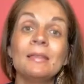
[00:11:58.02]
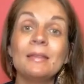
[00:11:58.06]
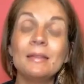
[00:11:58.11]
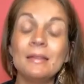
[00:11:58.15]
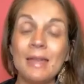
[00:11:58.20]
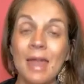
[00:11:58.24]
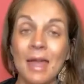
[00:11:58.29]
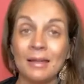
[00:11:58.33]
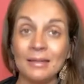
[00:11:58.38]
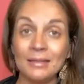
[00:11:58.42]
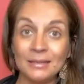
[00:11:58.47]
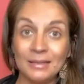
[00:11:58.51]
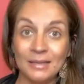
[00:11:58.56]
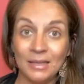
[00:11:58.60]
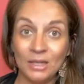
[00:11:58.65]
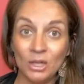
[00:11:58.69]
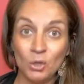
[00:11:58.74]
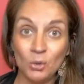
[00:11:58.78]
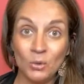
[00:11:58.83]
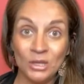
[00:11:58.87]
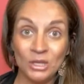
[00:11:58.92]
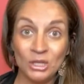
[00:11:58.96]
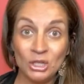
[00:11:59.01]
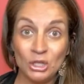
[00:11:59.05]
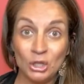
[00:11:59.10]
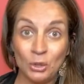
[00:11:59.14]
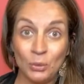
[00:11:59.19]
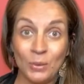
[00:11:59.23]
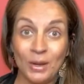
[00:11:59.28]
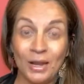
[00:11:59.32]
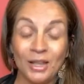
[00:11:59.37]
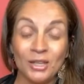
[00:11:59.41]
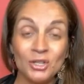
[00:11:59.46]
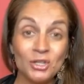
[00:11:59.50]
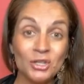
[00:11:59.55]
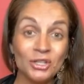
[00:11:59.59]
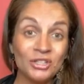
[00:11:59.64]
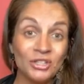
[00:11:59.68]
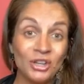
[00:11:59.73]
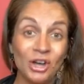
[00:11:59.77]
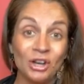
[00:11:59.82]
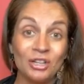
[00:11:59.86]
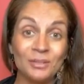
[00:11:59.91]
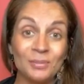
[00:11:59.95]
The next thing you can do, and I
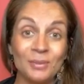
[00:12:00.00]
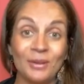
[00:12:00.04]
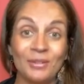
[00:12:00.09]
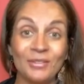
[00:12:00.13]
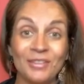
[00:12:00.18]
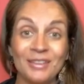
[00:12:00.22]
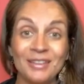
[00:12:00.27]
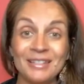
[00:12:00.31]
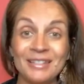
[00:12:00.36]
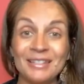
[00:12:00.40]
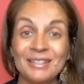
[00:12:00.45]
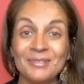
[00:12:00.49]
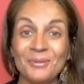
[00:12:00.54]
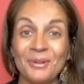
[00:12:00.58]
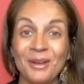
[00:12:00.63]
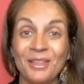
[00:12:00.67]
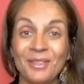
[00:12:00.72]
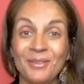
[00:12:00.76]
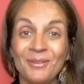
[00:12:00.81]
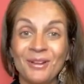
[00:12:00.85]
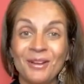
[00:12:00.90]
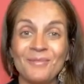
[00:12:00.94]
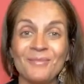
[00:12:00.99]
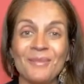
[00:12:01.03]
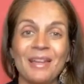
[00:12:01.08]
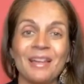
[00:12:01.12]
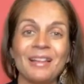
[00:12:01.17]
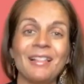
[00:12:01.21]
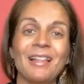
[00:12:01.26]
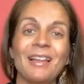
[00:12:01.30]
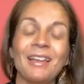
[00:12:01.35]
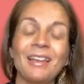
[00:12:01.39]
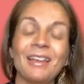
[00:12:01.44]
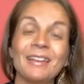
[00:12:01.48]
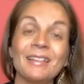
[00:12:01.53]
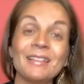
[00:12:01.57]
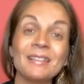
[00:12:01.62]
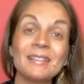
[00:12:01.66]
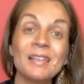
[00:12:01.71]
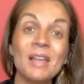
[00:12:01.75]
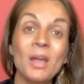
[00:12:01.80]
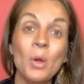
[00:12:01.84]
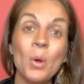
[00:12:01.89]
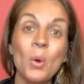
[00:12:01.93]
just talked about this with one of my
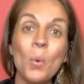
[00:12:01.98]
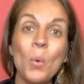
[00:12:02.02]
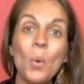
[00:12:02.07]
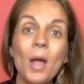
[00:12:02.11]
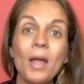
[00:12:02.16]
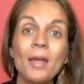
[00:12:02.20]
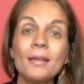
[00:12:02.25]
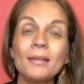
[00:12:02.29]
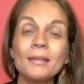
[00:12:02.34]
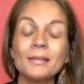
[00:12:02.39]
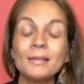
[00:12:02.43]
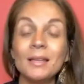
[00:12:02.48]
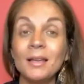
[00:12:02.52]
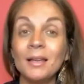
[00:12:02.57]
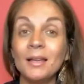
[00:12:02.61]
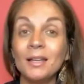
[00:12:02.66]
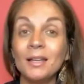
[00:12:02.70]
clients, was